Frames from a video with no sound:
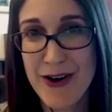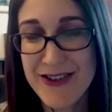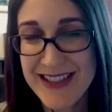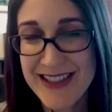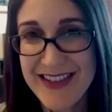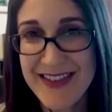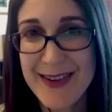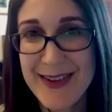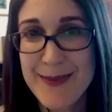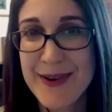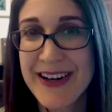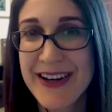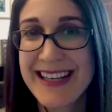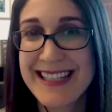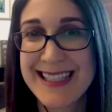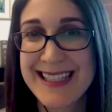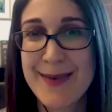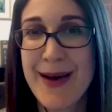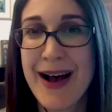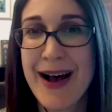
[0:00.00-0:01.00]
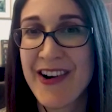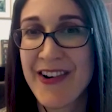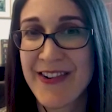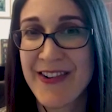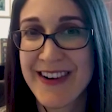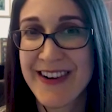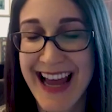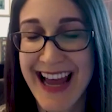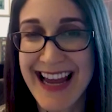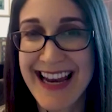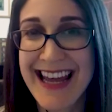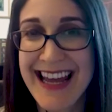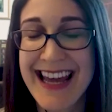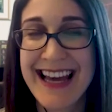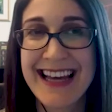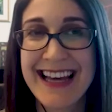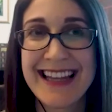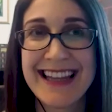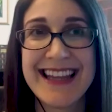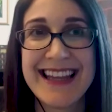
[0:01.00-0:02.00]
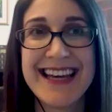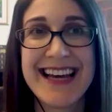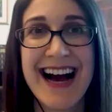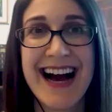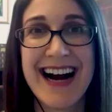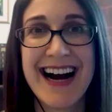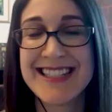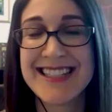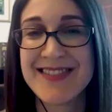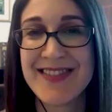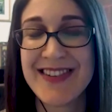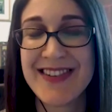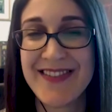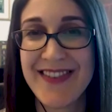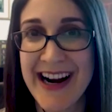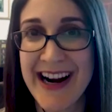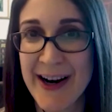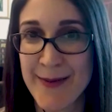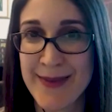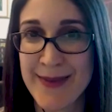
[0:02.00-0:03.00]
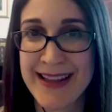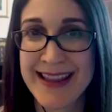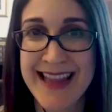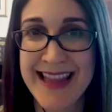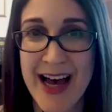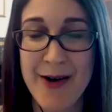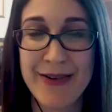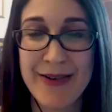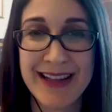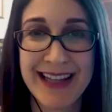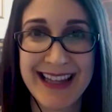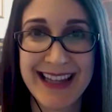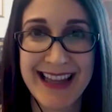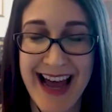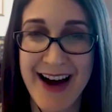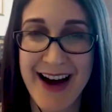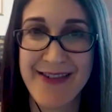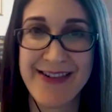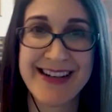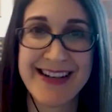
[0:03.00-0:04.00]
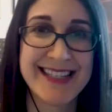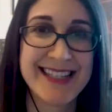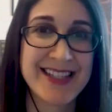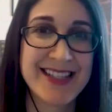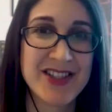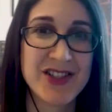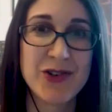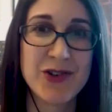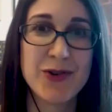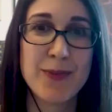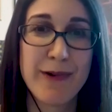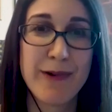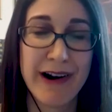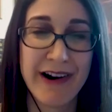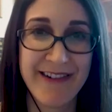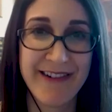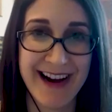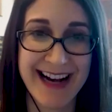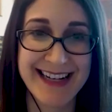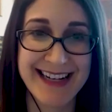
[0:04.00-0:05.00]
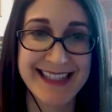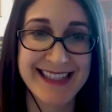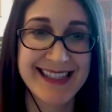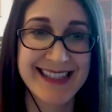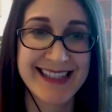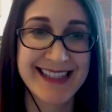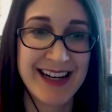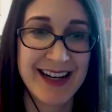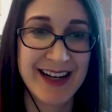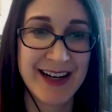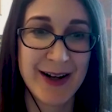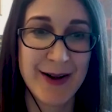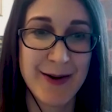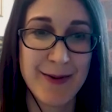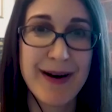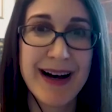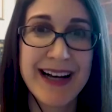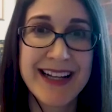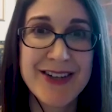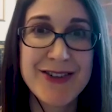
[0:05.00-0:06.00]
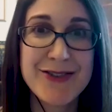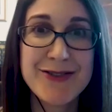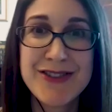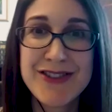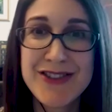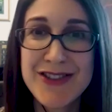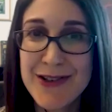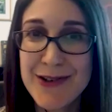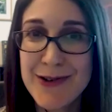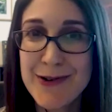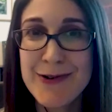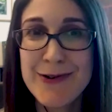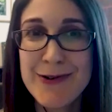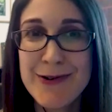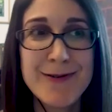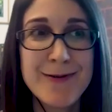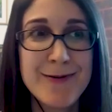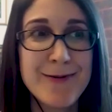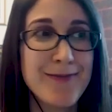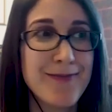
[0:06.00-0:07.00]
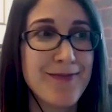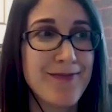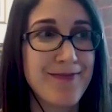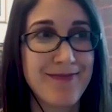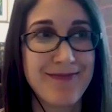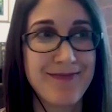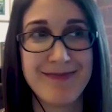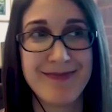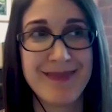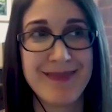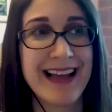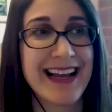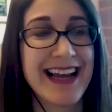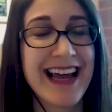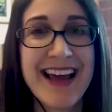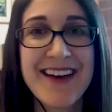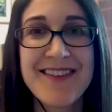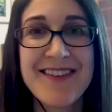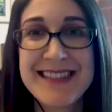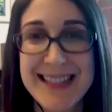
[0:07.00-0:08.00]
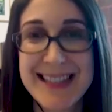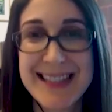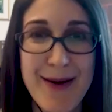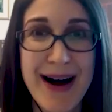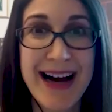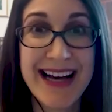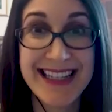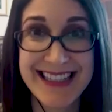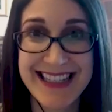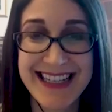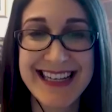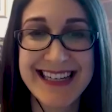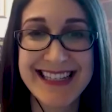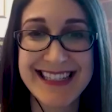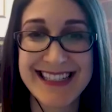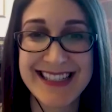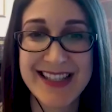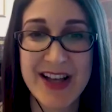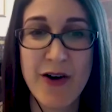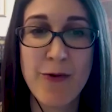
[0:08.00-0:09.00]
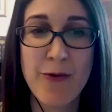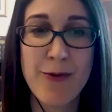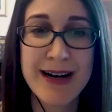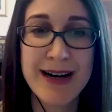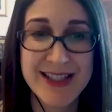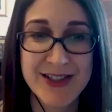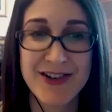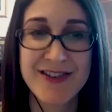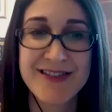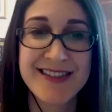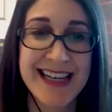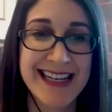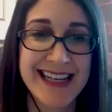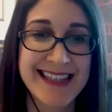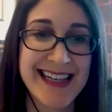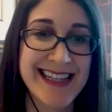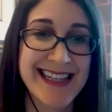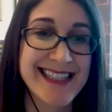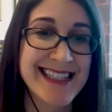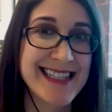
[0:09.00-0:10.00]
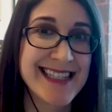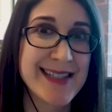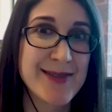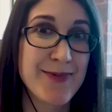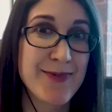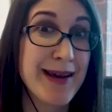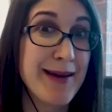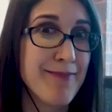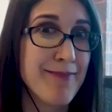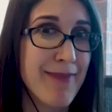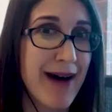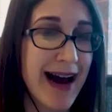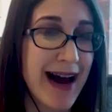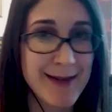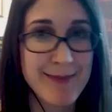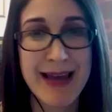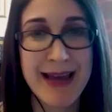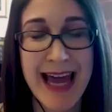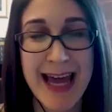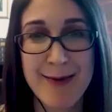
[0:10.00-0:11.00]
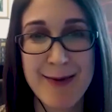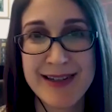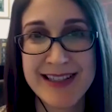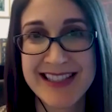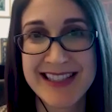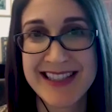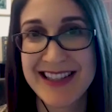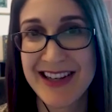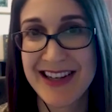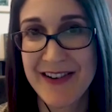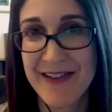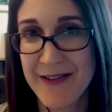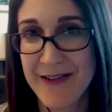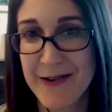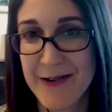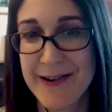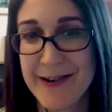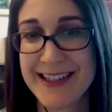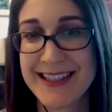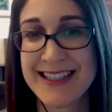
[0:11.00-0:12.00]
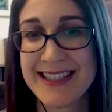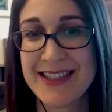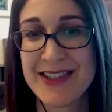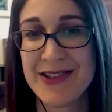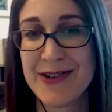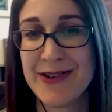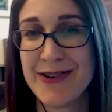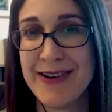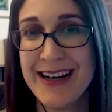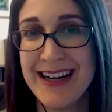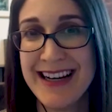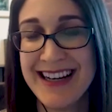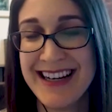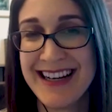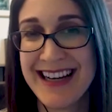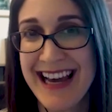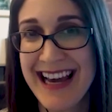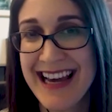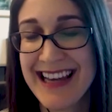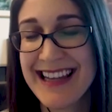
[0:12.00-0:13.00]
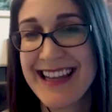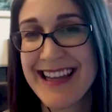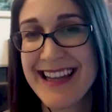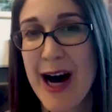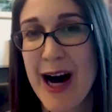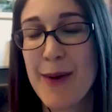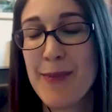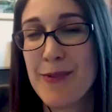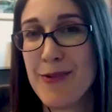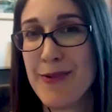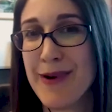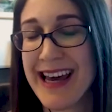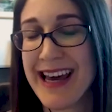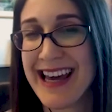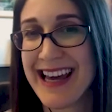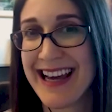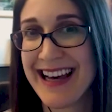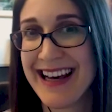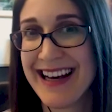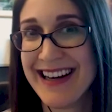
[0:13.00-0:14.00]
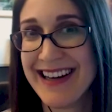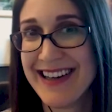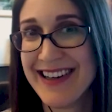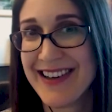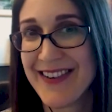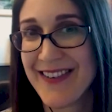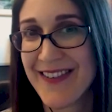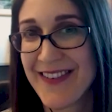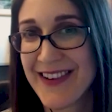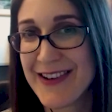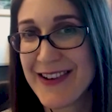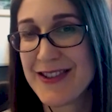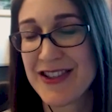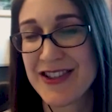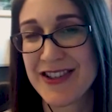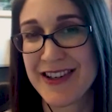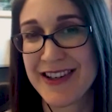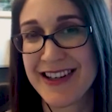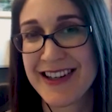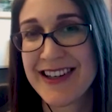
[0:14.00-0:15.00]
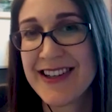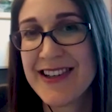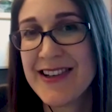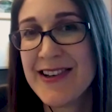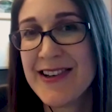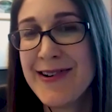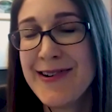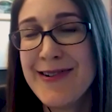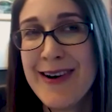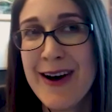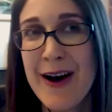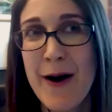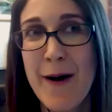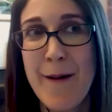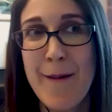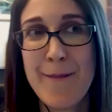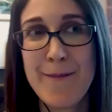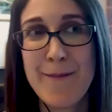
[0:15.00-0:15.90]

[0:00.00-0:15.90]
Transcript: most of the book is about creating the kind of environment that will allow us to progress. But you do give some ideas of what sort of technologies we might be able to look forward to in an upwing future. Could you